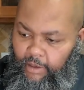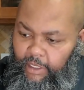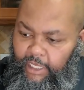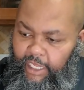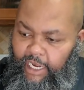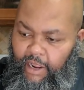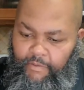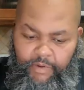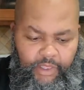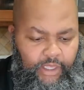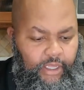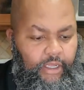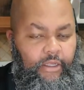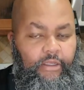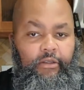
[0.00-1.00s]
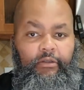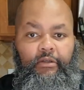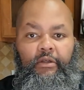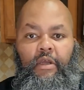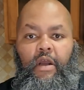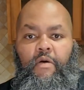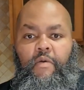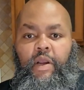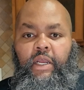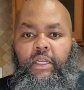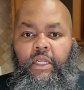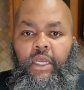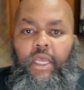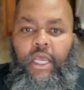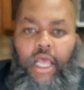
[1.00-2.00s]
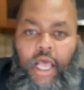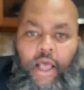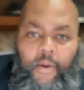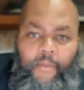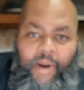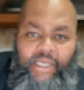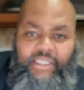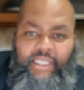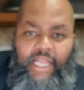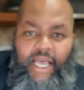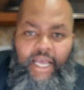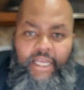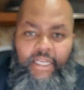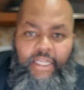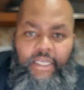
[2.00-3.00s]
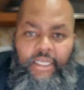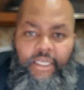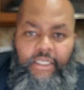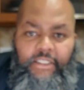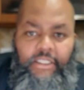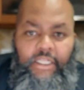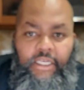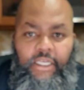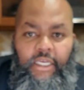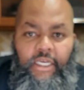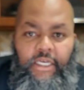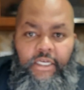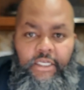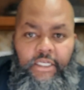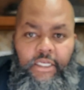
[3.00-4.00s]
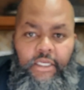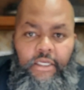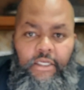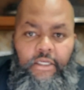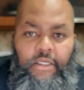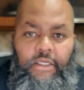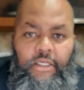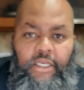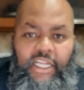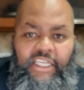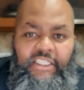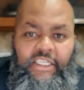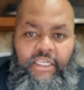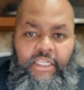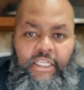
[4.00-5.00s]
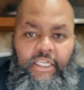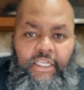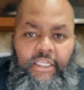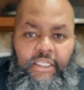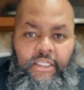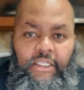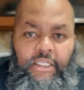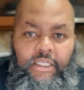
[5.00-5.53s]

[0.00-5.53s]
clean everything. All right, my slide is looking good, nice and clean.